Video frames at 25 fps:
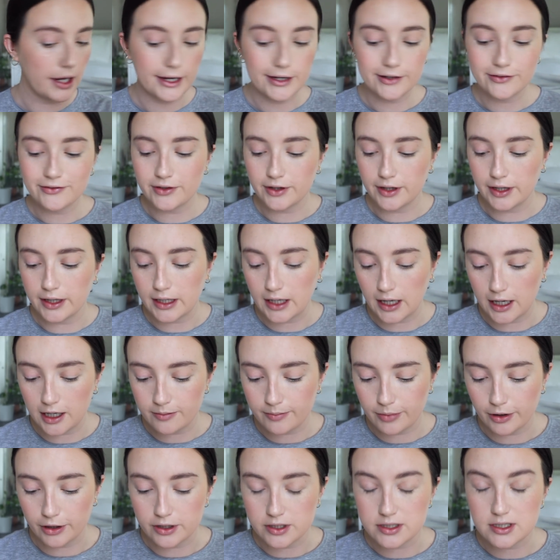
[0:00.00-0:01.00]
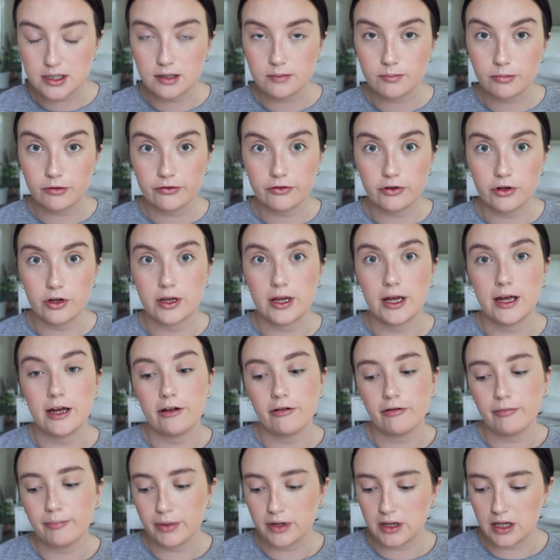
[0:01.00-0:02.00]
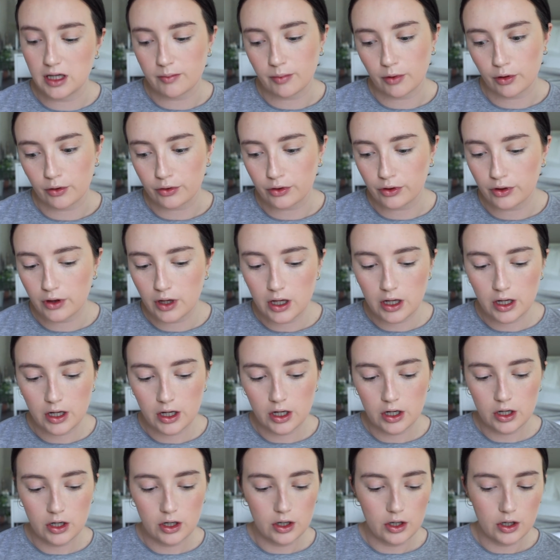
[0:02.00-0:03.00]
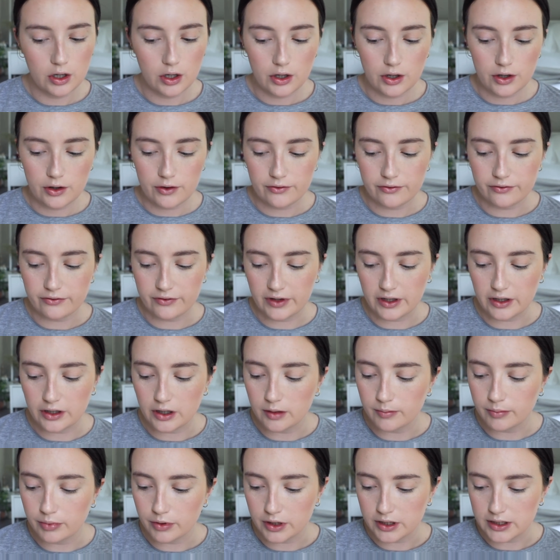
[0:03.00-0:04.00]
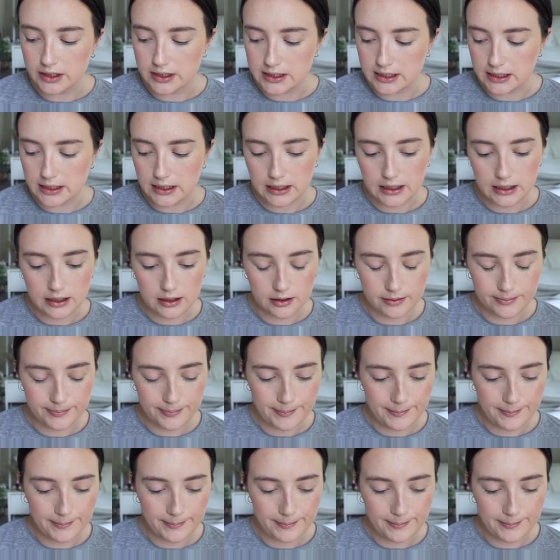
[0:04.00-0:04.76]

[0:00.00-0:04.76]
I feel like I personally prefer the e.l.f., but they're both very pretty.